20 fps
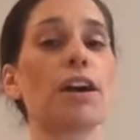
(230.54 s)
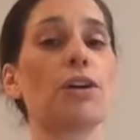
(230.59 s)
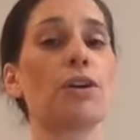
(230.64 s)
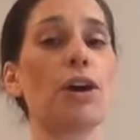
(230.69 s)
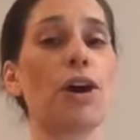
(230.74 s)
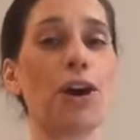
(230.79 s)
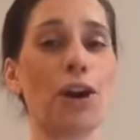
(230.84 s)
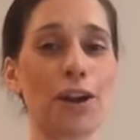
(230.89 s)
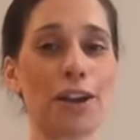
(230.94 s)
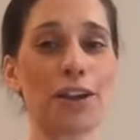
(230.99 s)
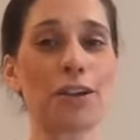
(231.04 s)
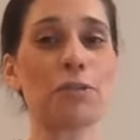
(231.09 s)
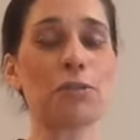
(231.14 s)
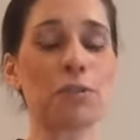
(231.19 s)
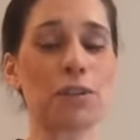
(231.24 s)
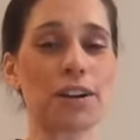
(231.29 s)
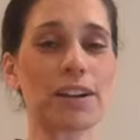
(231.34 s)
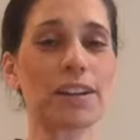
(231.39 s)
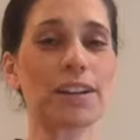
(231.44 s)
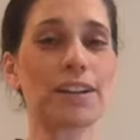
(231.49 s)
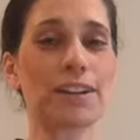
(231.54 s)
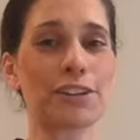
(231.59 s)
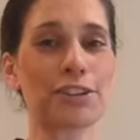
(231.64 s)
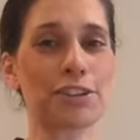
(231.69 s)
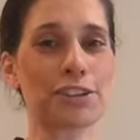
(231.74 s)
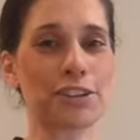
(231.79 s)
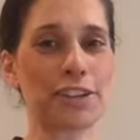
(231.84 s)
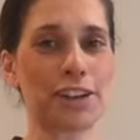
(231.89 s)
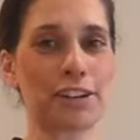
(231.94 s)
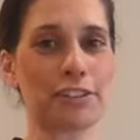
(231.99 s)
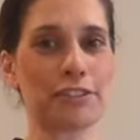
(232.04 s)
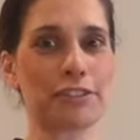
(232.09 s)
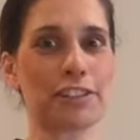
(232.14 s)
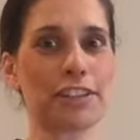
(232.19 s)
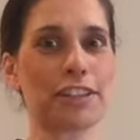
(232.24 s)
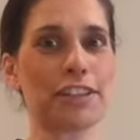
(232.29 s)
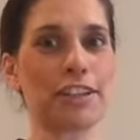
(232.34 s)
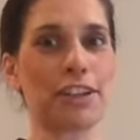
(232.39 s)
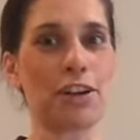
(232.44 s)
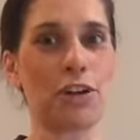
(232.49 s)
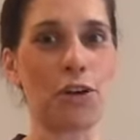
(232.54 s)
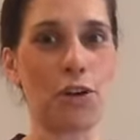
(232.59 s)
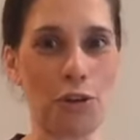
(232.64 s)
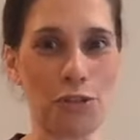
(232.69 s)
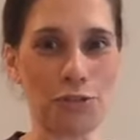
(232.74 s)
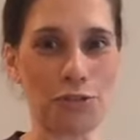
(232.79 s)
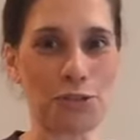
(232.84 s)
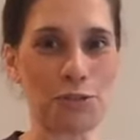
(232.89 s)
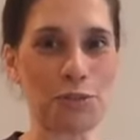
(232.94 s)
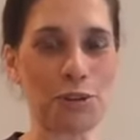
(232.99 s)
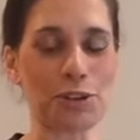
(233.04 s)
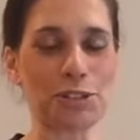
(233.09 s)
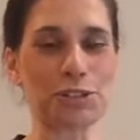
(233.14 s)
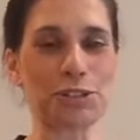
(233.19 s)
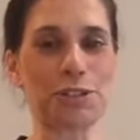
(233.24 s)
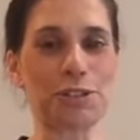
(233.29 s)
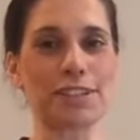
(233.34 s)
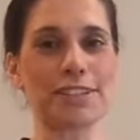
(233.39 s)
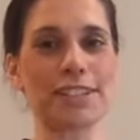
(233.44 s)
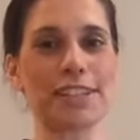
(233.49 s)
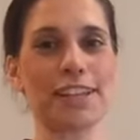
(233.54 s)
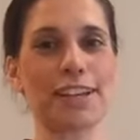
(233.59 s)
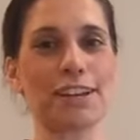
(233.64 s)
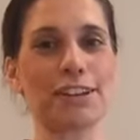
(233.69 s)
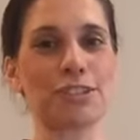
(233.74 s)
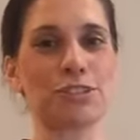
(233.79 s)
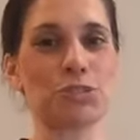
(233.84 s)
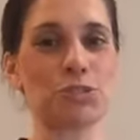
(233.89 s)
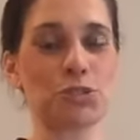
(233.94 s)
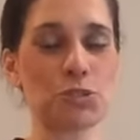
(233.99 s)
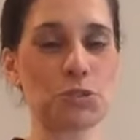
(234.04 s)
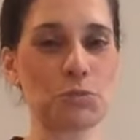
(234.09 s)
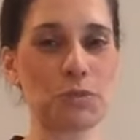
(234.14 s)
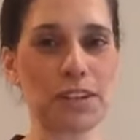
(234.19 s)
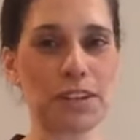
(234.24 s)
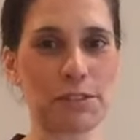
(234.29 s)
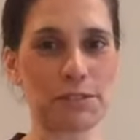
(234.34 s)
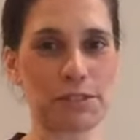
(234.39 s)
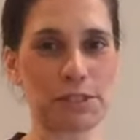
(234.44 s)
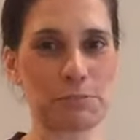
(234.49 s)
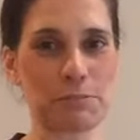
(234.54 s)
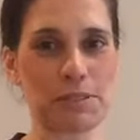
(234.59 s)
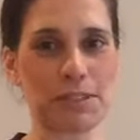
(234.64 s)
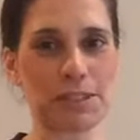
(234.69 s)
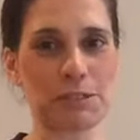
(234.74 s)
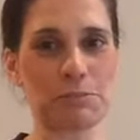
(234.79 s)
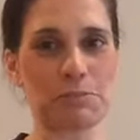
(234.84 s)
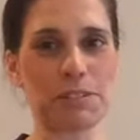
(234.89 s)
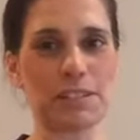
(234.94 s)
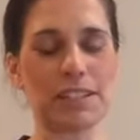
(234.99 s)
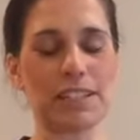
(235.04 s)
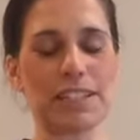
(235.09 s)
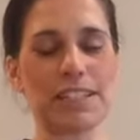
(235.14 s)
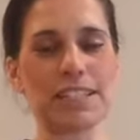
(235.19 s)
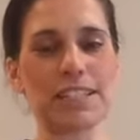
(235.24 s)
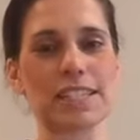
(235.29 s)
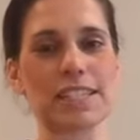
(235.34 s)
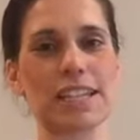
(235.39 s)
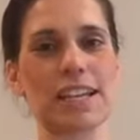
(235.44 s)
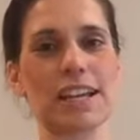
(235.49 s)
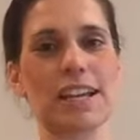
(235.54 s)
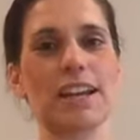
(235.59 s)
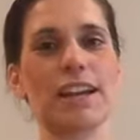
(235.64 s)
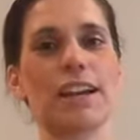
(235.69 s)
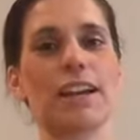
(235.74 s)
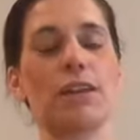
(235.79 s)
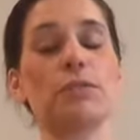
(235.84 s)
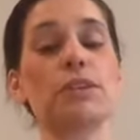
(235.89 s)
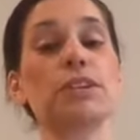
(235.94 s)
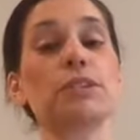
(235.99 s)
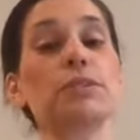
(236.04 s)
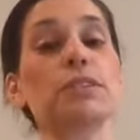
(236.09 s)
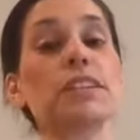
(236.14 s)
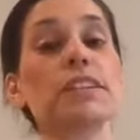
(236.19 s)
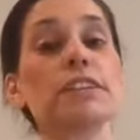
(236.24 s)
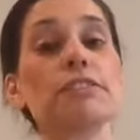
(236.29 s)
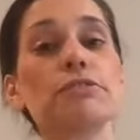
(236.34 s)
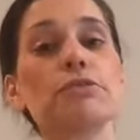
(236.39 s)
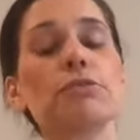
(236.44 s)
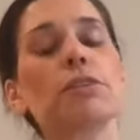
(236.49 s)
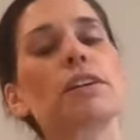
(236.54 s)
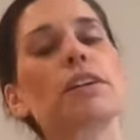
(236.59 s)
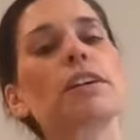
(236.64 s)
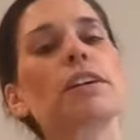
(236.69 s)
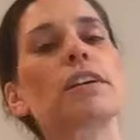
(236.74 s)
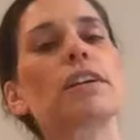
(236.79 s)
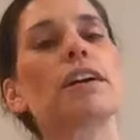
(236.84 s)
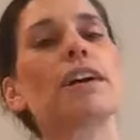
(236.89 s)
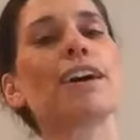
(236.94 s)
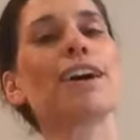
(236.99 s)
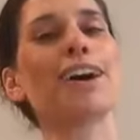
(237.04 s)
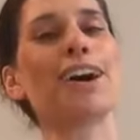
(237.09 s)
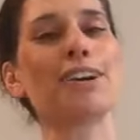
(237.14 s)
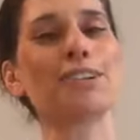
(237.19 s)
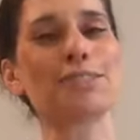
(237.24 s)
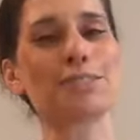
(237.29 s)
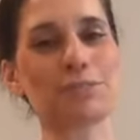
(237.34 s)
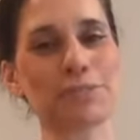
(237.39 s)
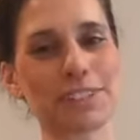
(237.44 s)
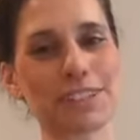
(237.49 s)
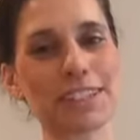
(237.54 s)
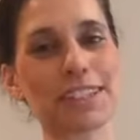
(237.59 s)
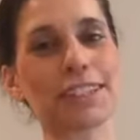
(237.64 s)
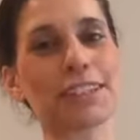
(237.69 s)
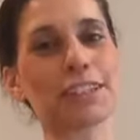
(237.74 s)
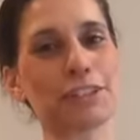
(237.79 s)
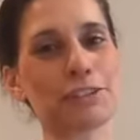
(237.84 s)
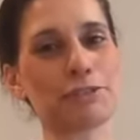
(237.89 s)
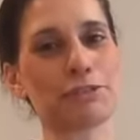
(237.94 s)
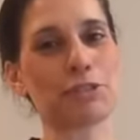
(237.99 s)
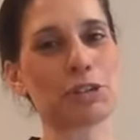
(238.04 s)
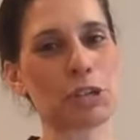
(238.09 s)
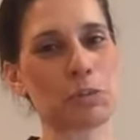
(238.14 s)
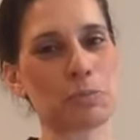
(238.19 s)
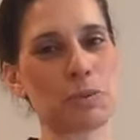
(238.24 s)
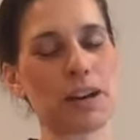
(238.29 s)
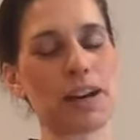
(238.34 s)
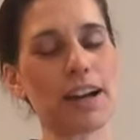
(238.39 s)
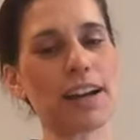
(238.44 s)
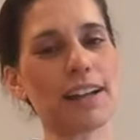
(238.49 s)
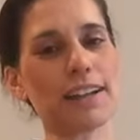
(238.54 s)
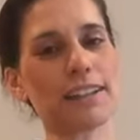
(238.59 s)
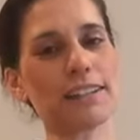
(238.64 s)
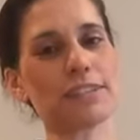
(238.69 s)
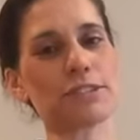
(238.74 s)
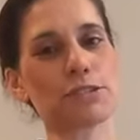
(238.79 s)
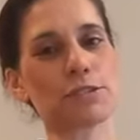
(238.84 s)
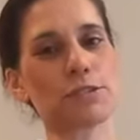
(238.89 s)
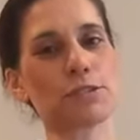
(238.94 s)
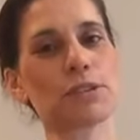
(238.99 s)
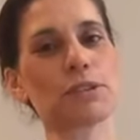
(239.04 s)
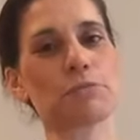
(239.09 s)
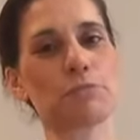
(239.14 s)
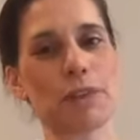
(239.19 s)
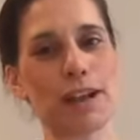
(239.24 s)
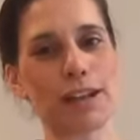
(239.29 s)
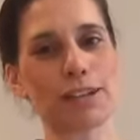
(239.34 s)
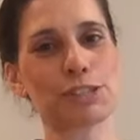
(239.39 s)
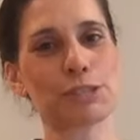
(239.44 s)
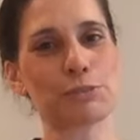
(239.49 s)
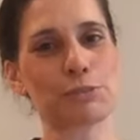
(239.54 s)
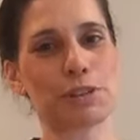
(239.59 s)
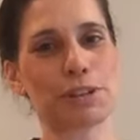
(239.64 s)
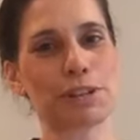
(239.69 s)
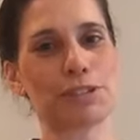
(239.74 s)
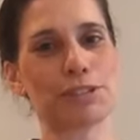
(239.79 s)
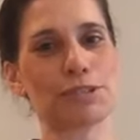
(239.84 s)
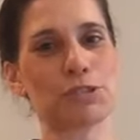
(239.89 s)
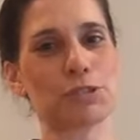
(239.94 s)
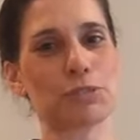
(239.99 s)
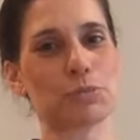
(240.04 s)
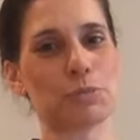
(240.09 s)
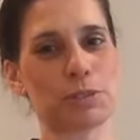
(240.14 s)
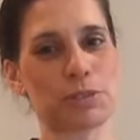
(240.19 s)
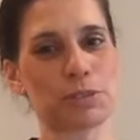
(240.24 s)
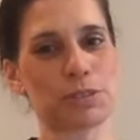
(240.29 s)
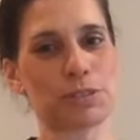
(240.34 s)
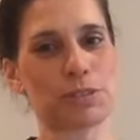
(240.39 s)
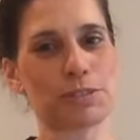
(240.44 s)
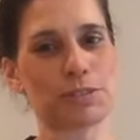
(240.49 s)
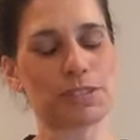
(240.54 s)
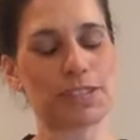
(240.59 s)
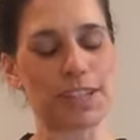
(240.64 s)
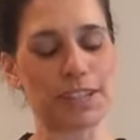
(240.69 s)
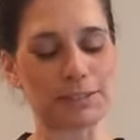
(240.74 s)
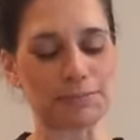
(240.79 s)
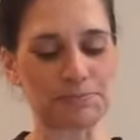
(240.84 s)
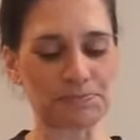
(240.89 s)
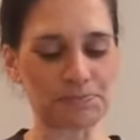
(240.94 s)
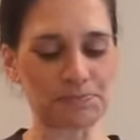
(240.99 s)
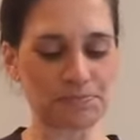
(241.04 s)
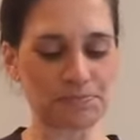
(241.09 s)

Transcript: are at work, you're not feeling overworked, you're not taking on too many responsibilities. And when you leave work, how to really leave work behind so you can maximize your personal time.